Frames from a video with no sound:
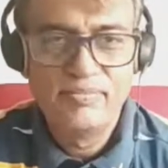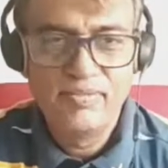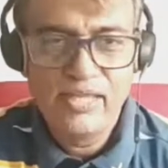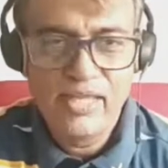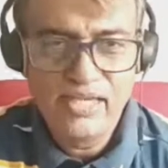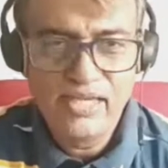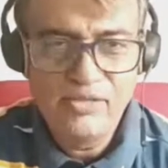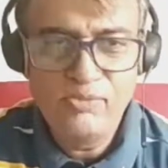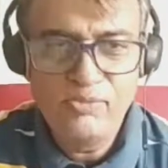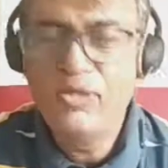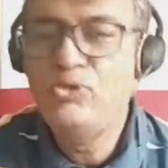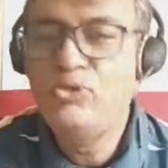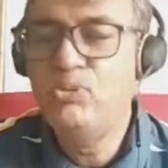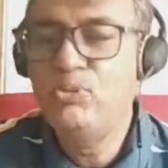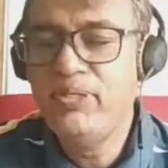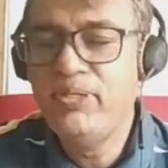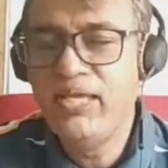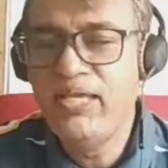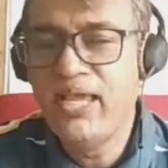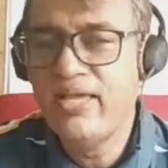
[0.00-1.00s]
anyone to
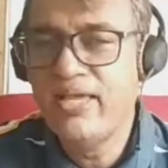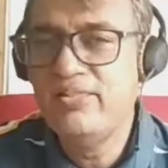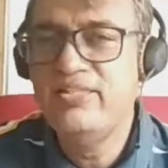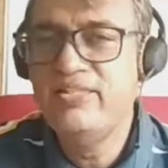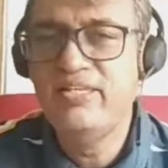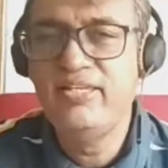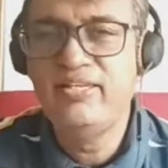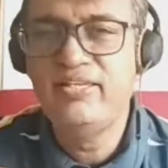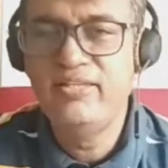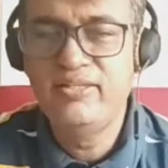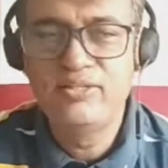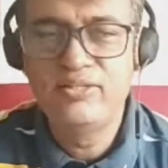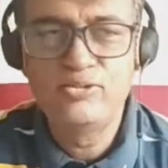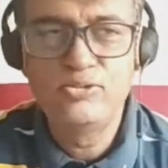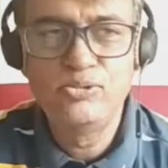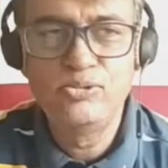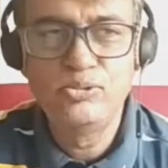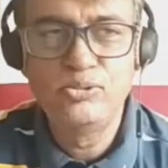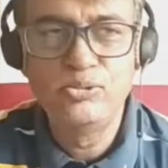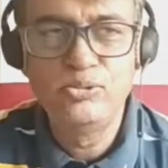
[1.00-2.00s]
be healthy
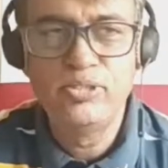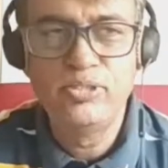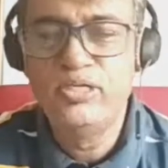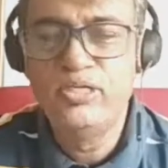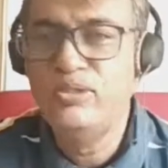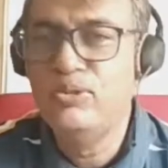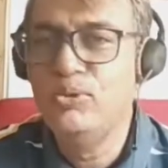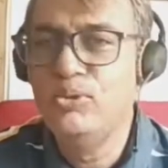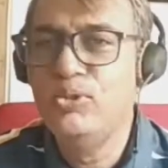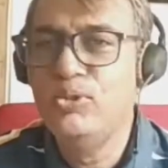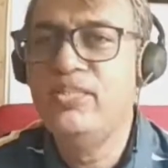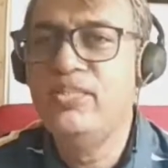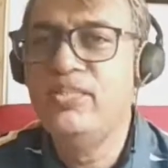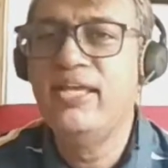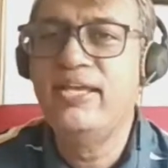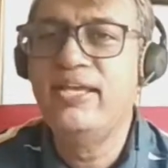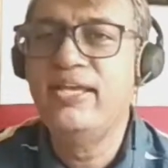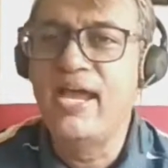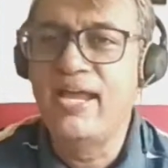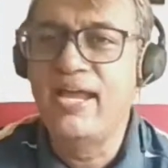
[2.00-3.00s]
to include in
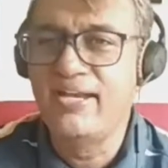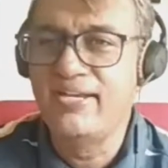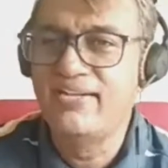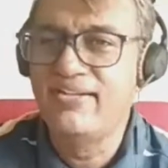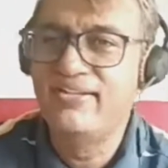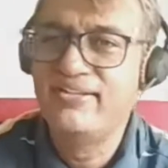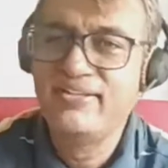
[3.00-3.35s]
their diet,